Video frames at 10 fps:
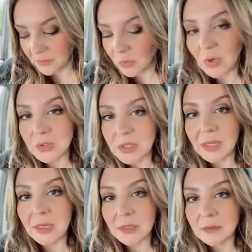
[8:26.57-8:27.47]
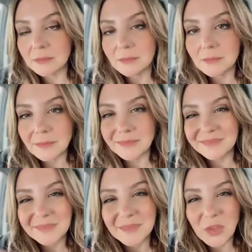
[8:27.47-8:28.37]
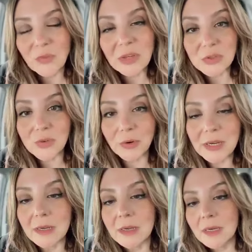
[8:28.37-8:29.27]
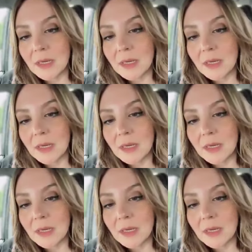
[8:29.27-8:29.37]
If you go to like the Reels grid,